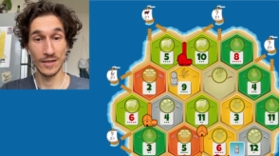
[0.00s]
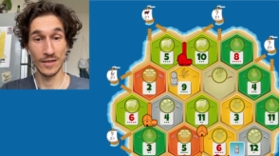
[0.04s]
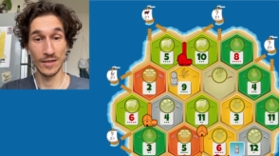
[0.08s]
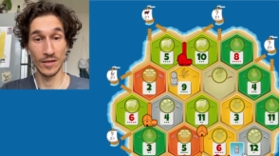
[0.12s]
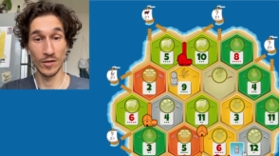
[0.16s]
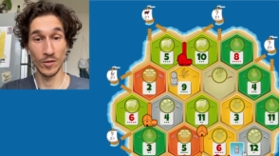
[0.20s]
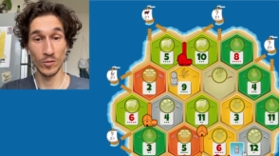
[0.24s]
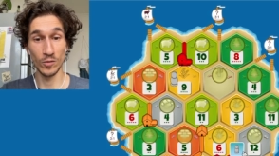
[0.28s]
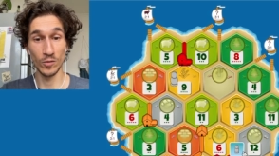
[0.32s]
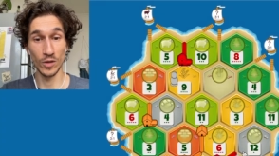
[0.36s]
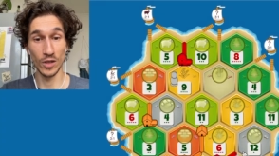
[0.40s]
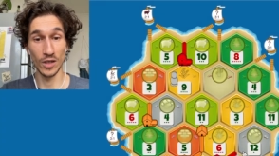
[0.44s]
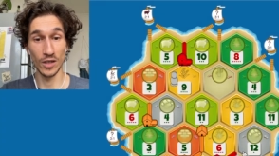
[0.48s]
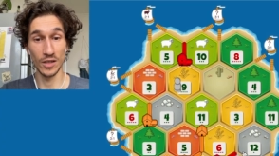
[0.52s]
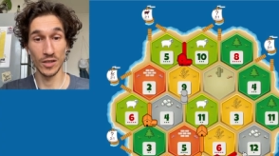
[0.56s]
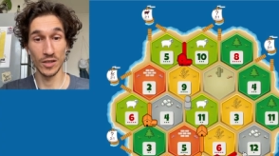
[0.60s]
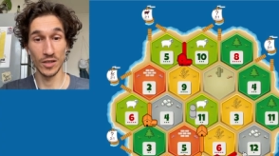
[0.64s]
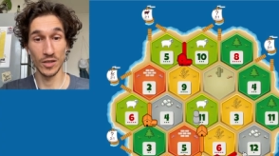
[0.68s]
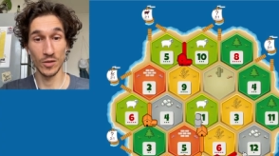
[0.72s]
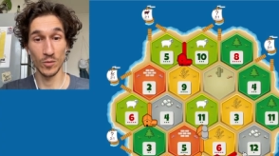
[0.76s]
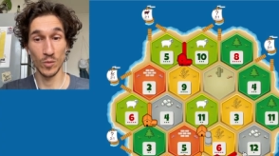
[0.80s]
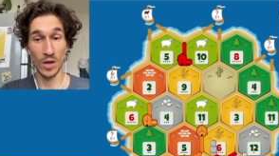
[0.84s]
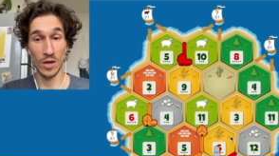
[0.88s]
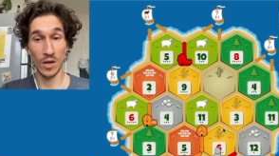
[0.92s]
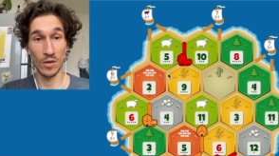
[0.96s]
Oh, nice.
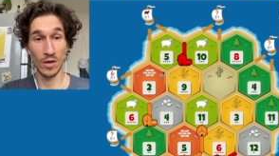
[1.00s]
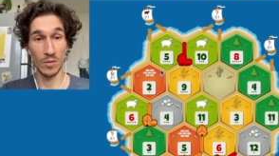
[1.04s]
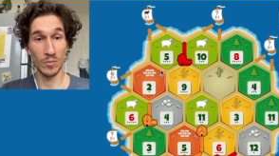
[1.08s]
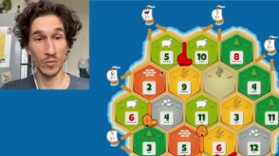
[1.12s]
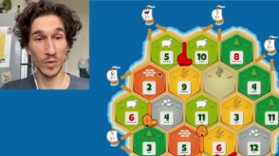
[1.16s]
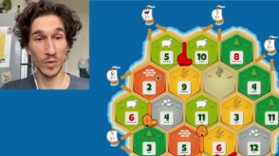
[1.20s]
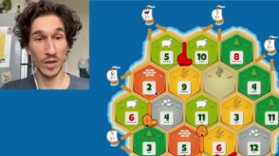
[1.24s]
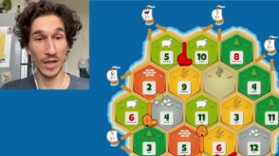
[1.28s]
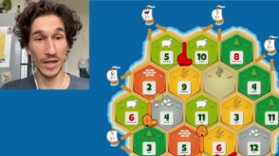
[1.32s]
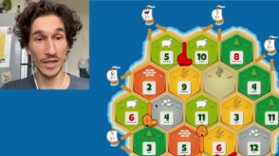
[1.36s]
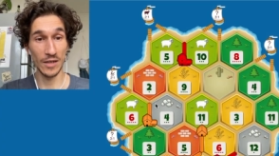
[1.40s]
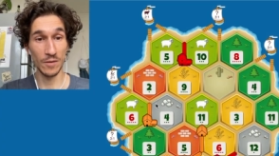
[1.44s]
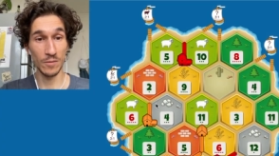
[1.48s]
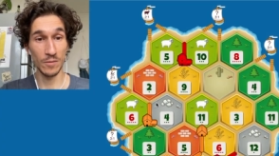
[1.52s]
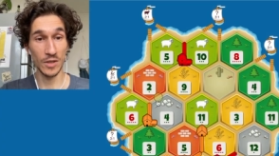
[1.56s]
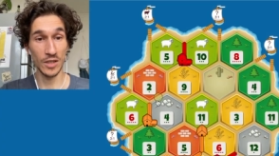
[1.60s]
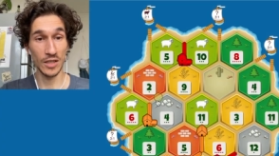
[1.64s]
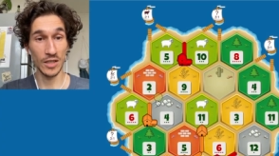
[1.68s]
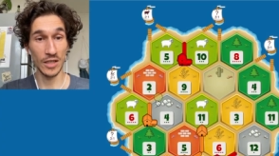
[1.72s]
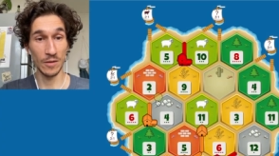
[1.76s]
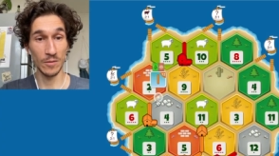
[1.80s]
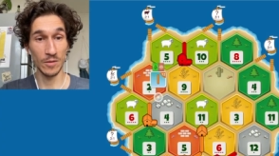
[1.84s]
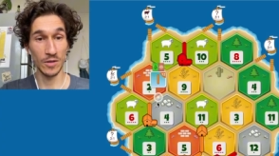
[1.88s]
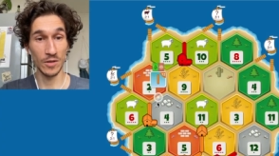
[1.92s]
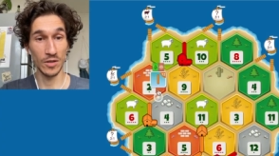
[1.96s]
Wow, I'm like every
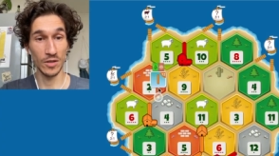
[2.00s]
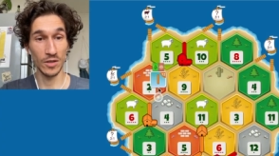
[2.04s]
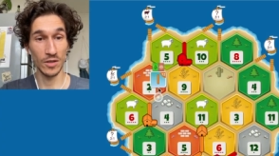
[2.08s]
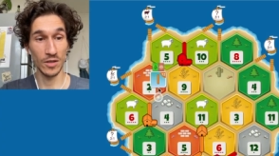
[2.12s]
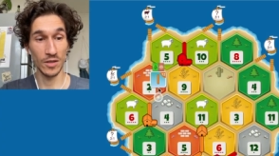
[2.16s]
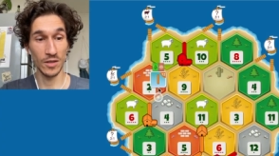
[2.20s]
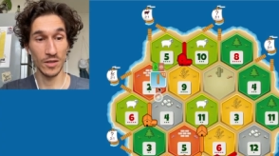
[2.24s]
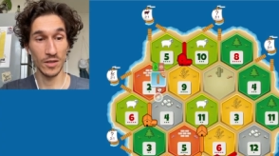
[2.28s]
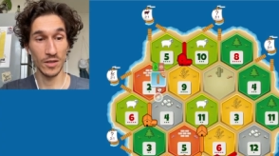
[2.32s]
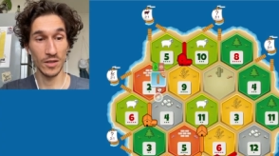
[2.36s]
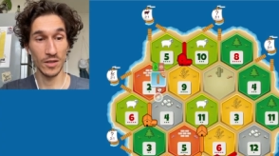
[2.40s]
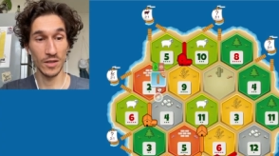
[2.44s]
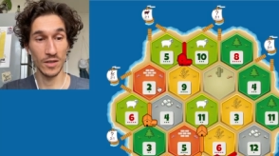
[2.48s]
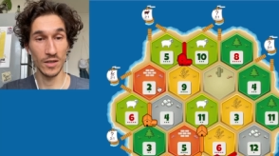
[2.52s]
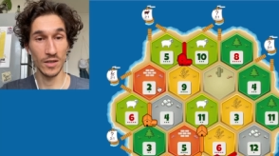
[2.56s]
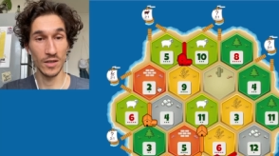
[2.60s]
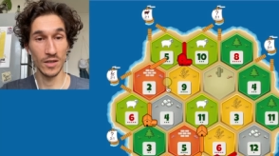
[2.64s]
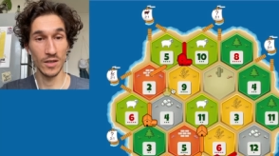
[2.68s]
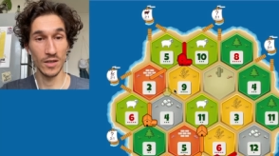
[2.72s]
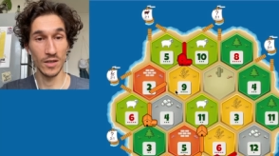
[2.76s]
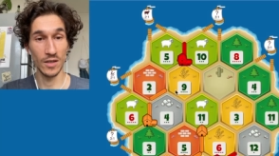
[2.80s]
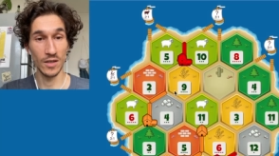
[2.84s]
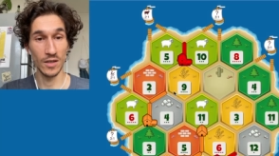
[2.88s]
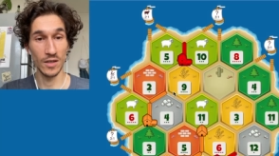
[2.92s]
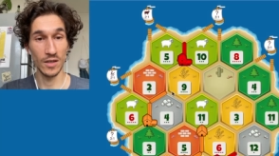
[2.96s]
seventh.
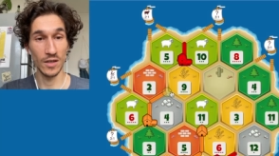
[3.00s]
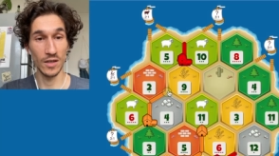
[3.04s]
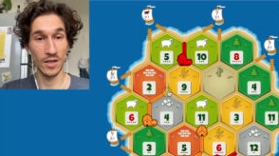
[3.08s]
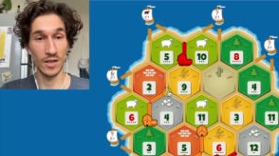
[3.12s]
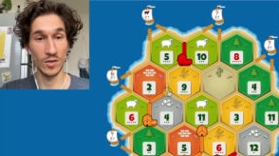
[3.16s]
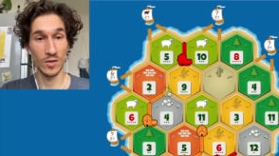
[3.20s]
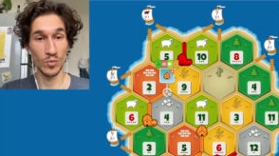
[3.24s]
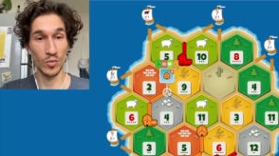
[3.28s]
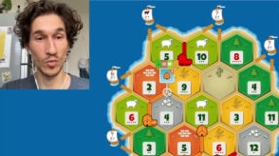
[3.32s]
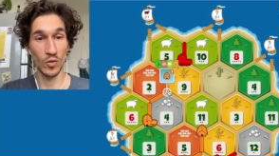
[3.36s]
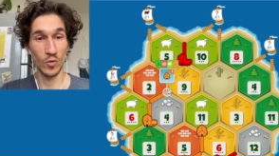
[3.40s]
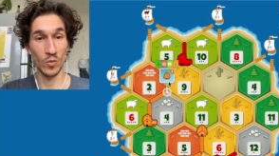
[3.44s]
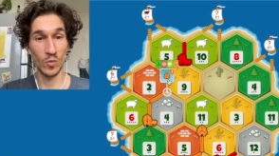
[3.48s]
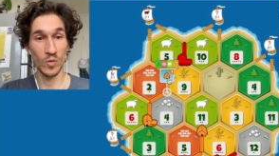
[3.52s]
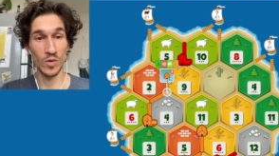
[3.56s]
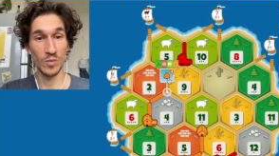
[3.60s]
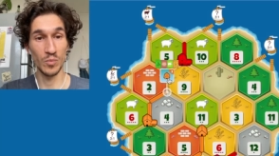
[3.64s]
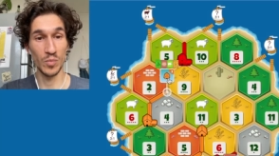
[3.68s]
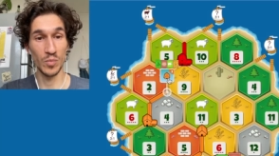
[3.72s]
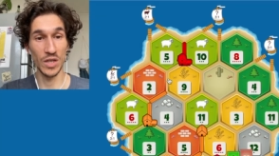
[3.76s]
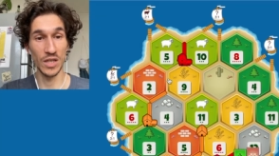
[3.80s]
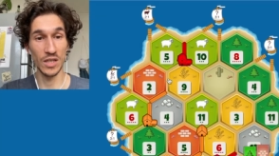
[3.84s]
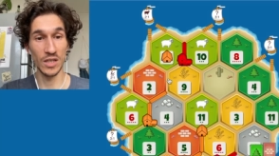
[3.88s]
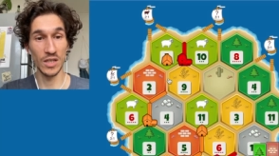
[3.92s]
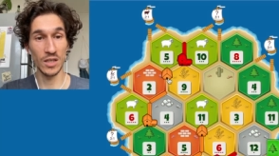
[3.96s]
He's probably
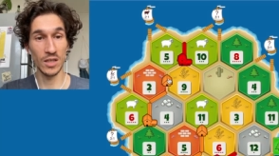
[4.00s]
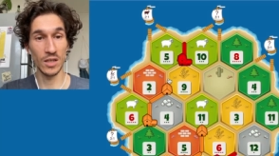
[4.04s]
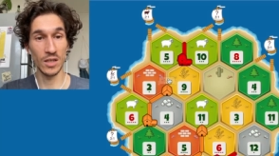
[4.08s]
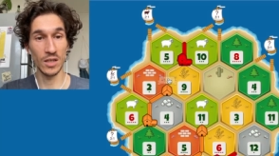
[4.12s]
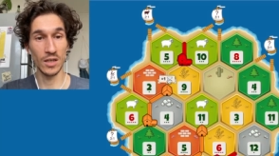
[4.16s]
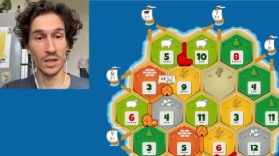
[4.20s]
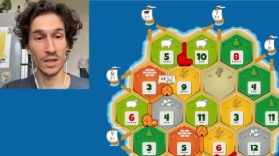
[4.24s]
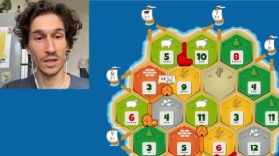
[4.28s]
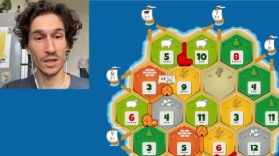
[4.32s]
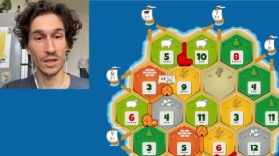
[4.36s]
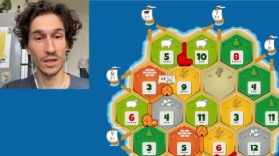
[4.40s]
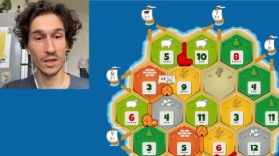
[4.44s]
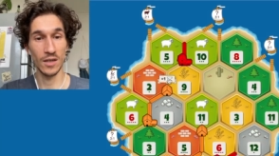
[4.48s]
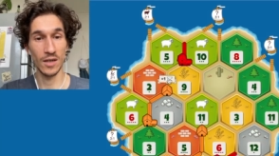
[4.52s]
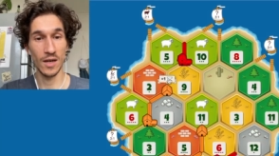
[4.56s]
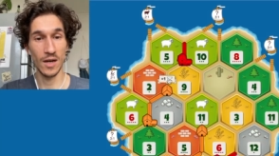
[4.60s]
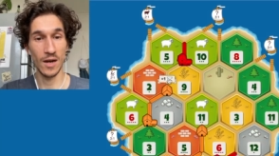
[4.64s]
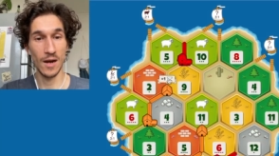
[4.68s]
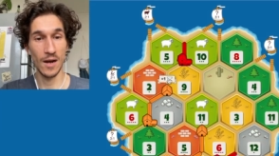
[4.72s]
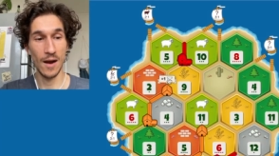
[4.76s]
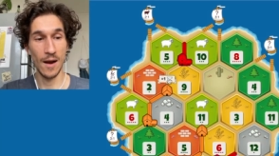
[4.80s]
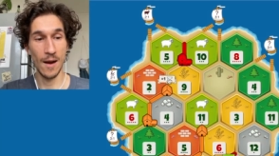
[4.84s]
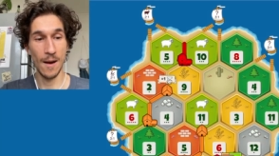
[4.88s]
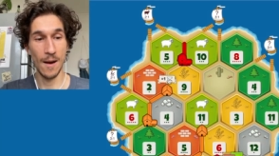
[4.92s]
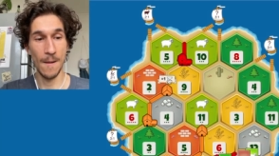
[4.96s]
pissed.
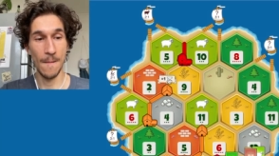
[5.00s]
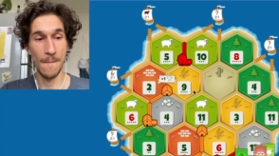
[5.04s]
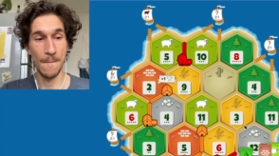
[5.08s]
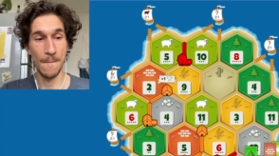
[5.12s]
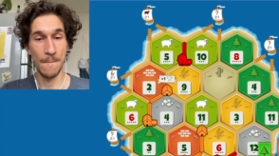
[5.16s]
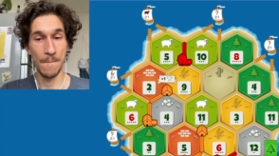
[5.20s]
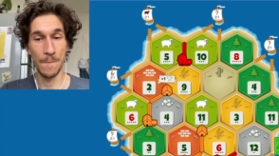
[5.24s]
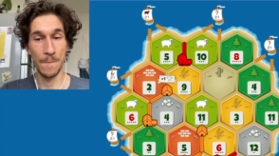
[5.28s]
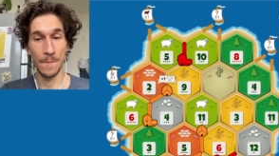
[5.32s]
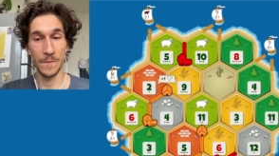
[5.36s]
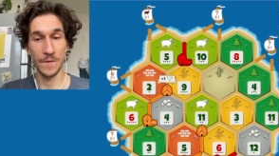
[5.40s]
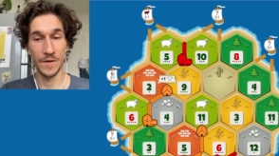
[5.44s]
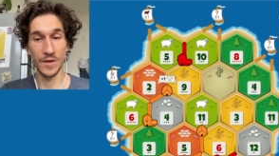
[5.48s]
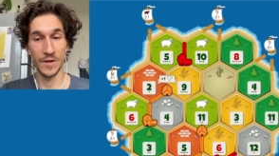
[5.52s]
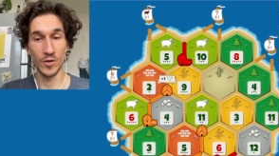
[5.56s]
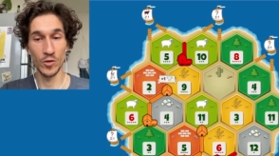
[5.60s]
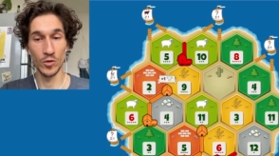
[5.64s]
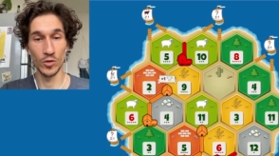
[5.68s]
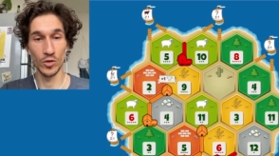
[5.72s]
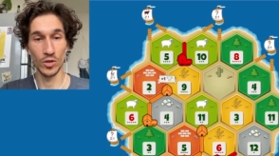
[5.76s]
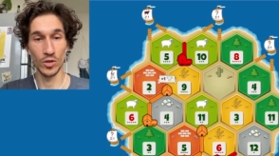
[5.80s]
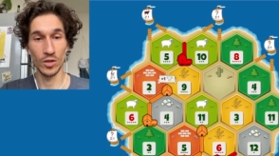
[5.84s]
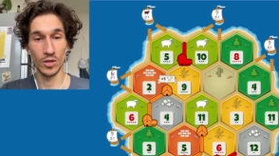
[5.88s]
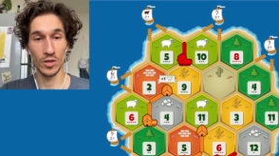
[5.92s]
Good.